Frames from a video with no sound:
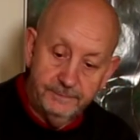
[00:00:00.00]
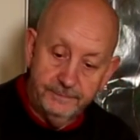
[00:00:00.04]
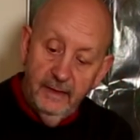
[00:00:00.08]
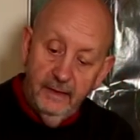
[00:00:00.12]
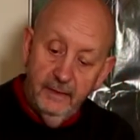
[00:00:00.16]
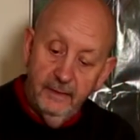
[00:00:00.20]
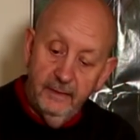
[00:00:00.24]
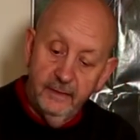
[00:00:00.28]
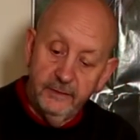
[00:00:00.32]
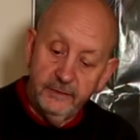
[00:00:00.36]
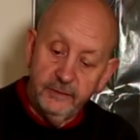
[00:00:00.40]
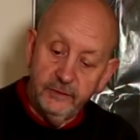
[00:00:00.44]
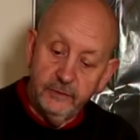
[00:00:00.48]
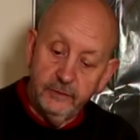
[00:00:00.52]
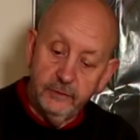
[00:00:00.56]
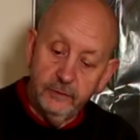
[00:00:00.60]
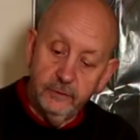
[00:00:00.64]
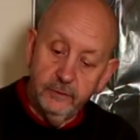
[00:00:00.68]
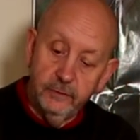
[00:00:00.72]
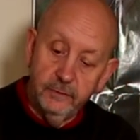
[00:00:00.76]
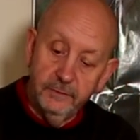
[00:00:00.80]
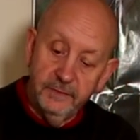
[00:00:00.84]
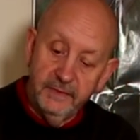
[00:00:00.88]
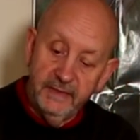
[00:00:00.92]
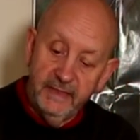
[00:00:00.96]
I
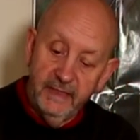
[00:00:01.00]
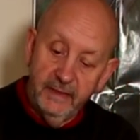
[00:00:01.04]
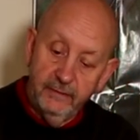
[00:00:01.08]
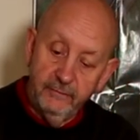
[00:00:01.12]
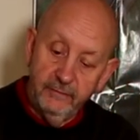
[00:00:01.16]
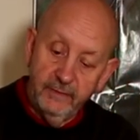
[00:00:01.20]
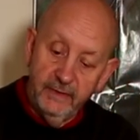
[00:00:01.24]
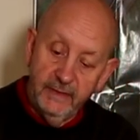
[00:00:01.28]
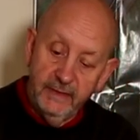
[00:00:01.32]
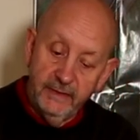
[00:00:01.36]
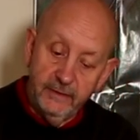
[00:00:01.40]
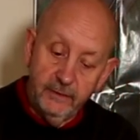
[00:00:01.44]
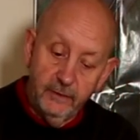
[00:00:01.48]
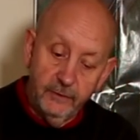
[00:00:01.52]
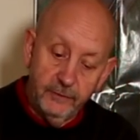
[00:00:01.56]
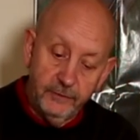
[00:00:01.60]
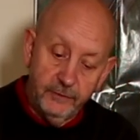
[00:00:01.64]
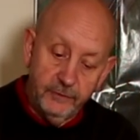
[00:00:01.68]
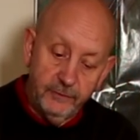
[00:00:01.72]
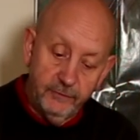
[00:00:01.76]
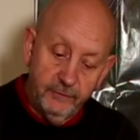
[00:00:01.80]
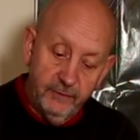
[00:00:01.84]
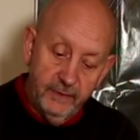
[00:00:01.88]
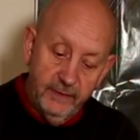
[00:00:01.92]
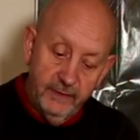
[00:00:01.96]
struggled with that really. Got
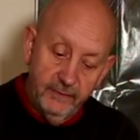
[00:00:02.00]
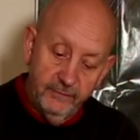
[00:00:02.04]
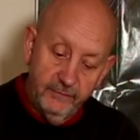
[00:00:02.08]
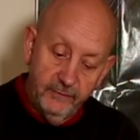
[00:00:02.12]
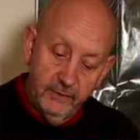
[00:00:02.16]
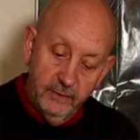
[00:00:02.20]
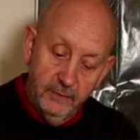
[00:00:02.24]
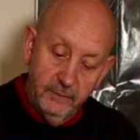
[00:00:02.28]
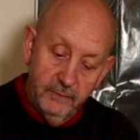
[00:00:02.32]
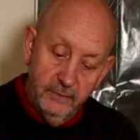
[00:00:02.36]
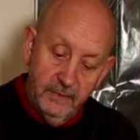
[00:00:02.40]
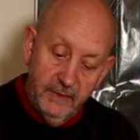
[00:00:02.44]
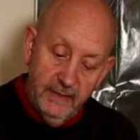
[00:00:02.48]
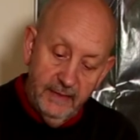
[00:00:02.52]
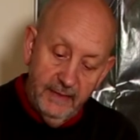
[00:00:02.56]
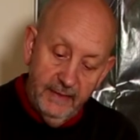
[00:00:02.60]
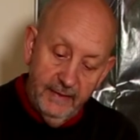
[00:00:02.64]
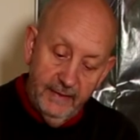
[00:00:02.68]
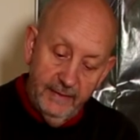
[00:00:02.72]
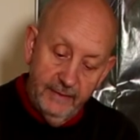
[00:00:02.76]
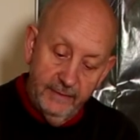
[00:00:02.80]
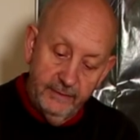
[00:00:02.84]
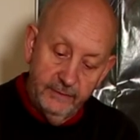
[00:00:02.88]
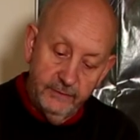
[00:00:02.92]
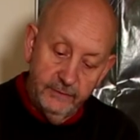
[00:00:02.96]
3 of them
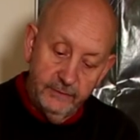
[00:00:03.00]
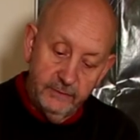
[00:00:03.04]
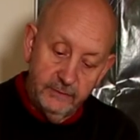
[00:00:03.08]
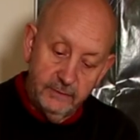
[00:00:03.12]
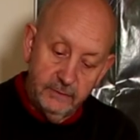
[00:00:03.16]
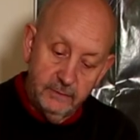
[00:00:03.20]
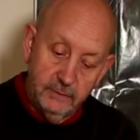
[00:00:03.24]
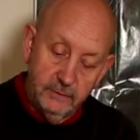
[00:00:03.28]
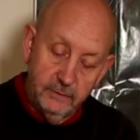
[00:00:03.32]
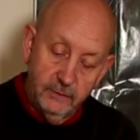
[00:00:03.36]
and